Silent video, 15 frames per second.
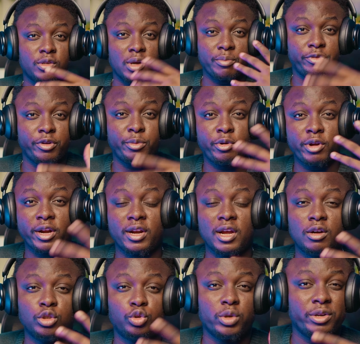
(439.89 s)
So I'm framing right
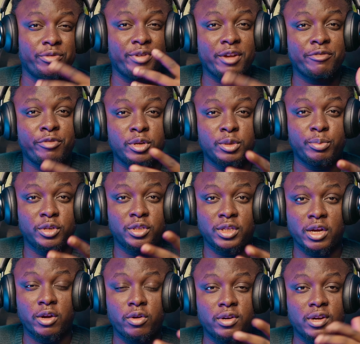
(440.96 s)
now on 25 frames per
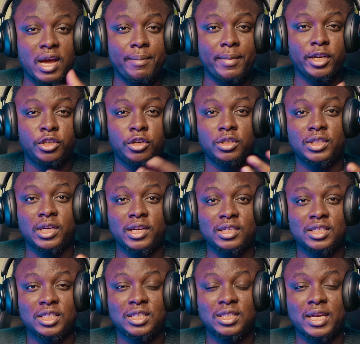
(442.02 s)
second and my shutter
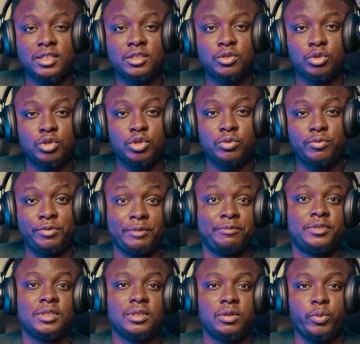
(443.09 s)
is set to
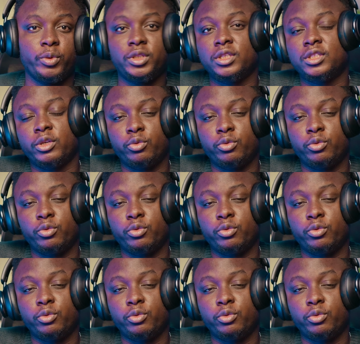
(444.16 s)
50, which is